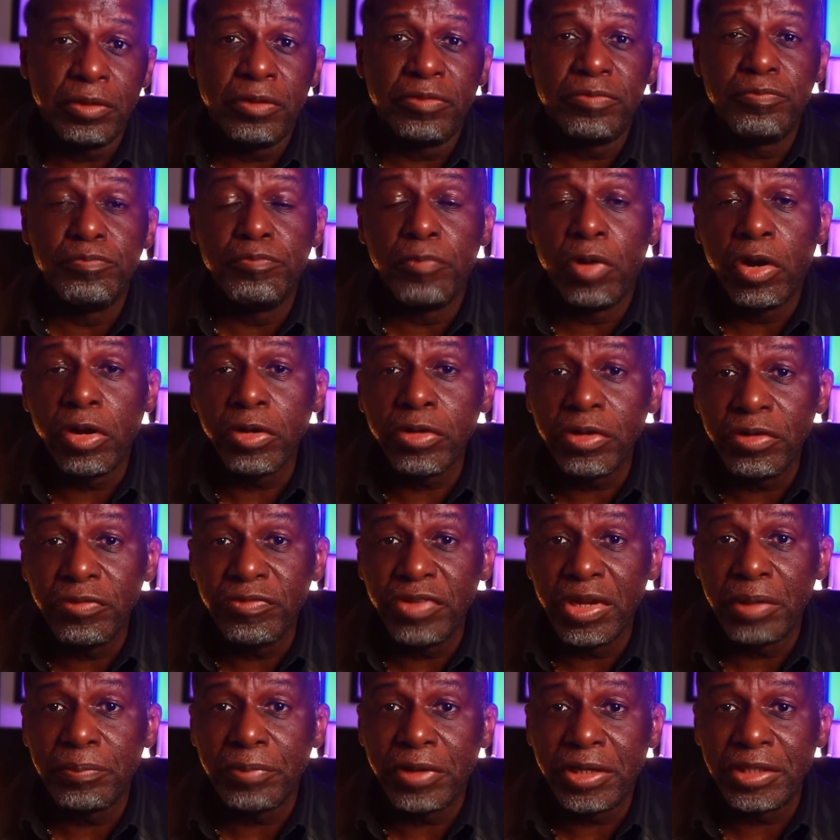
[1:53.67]
of modern
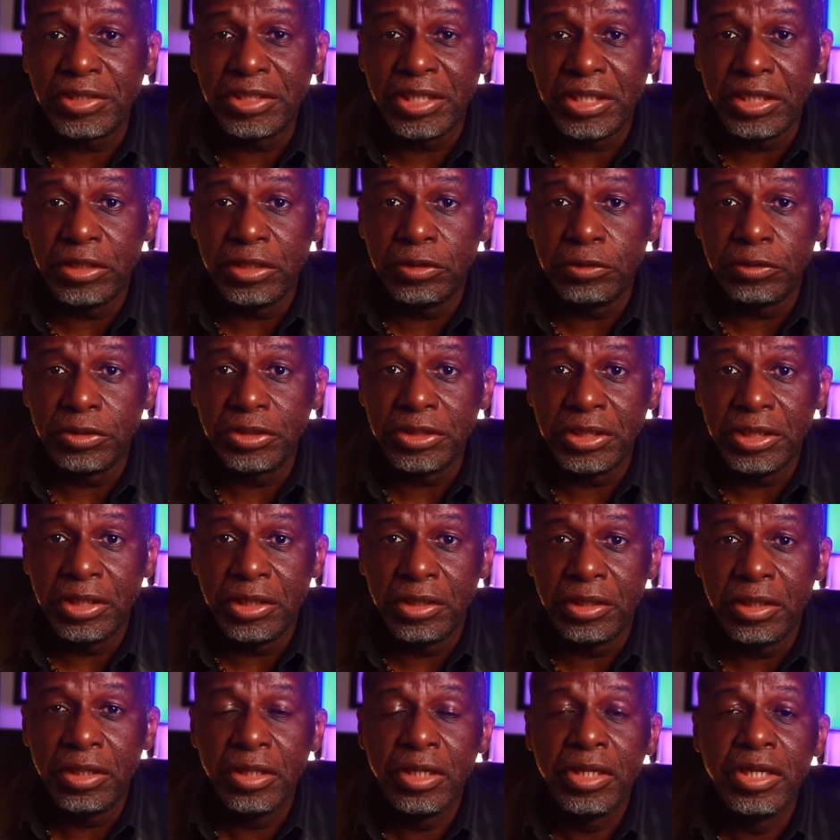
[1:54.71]
vampire tales
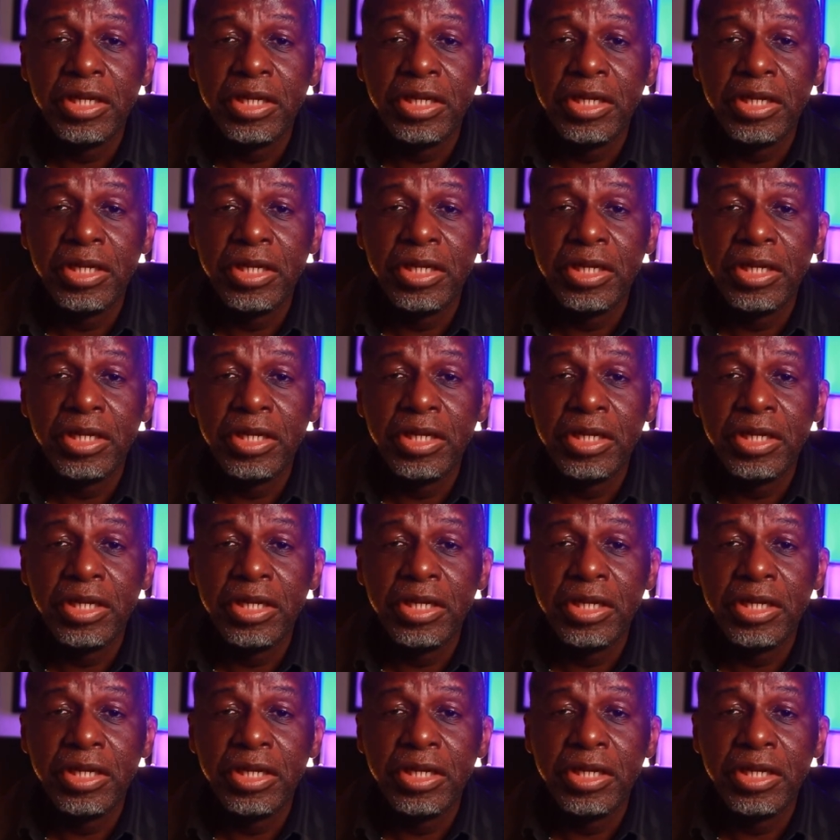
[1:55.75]
in